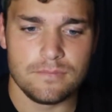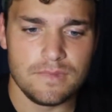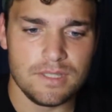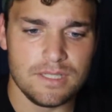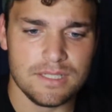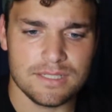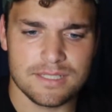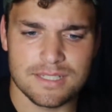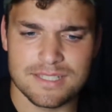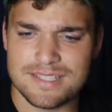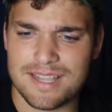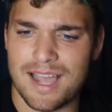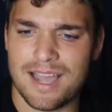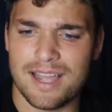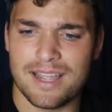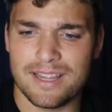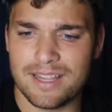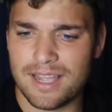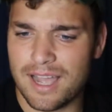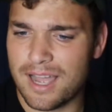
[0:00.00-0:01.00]
because
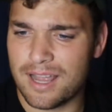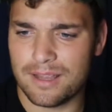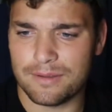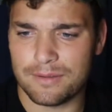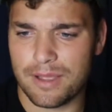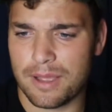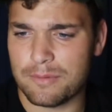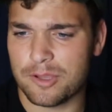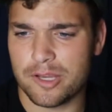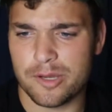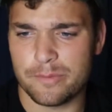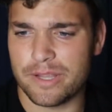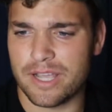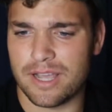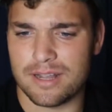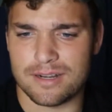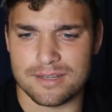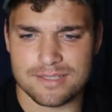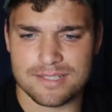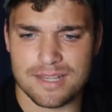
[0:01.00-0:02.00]
I'm going to be
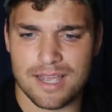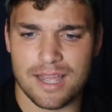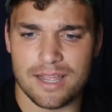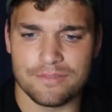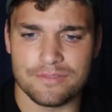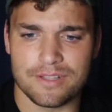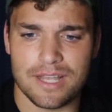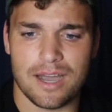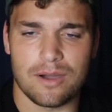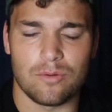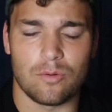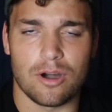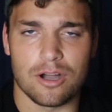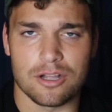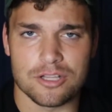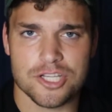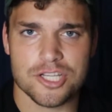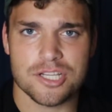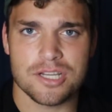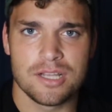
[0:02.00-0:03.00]
honest. I have not
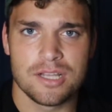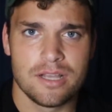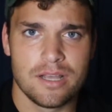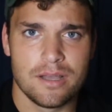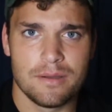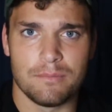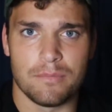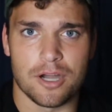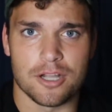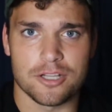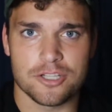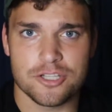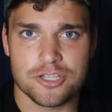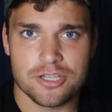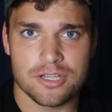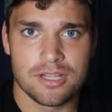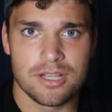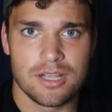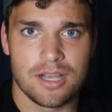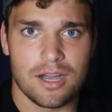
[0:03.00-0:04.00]
watched much
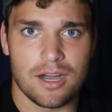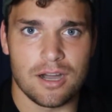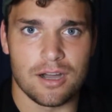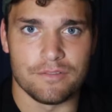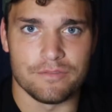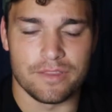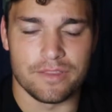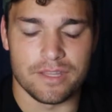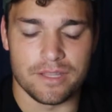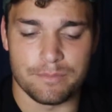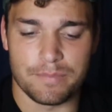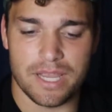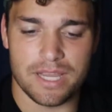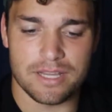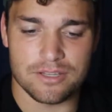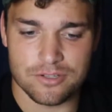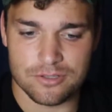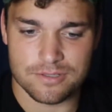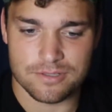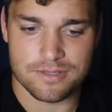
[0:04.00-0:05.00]
of the
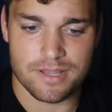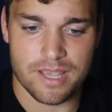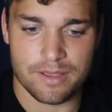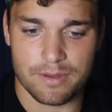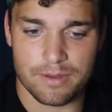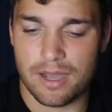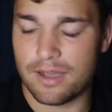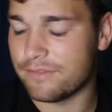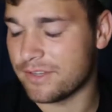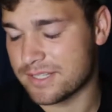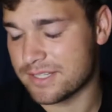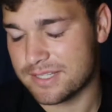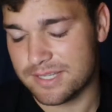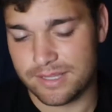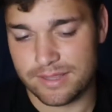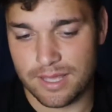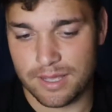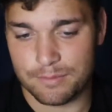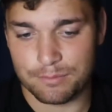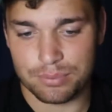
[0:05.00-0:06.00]
Pacers game. Obviously,
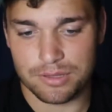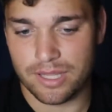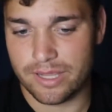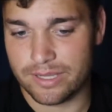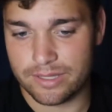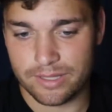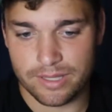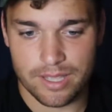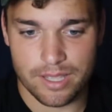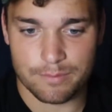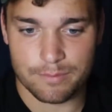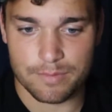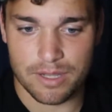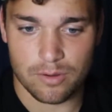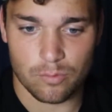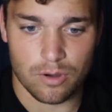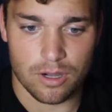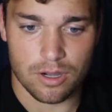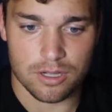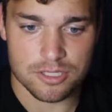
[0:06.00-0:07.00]
that play-in game I
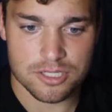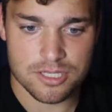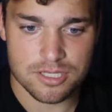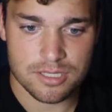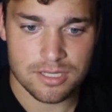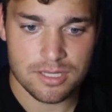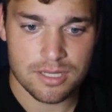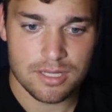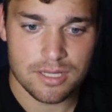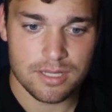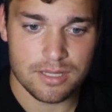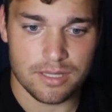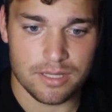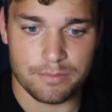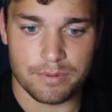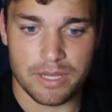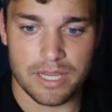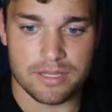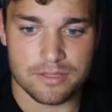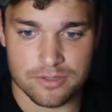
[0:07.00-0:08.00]
watched the
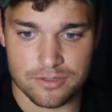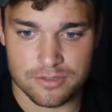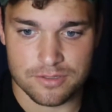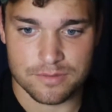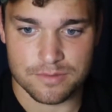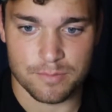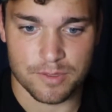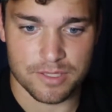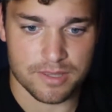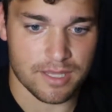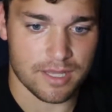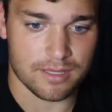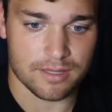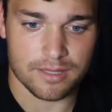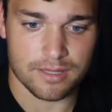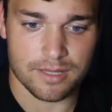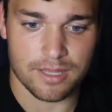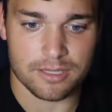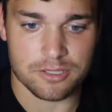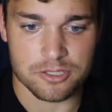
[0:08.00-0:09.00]
Pacers, but then
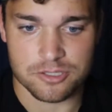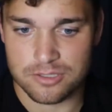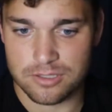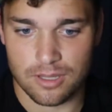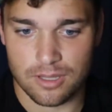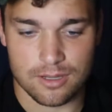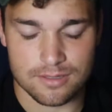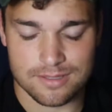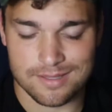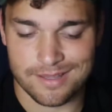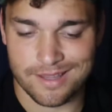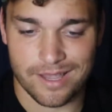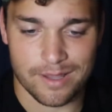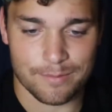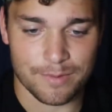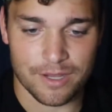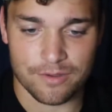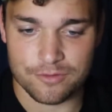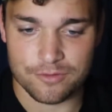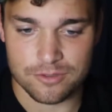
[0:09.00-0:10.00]
they just lost the game
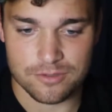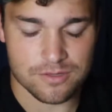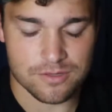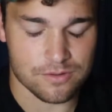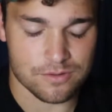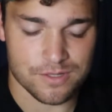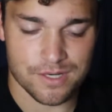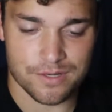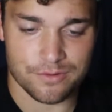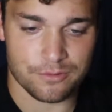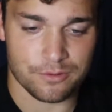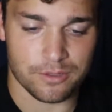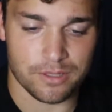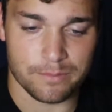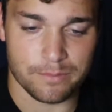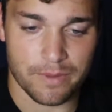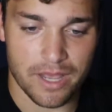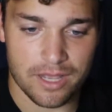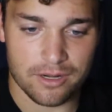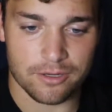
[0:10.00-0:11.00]
after, so it didn't really
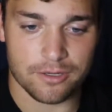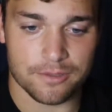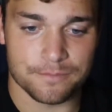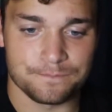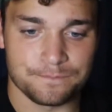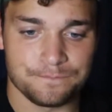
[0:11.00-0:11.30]
matter.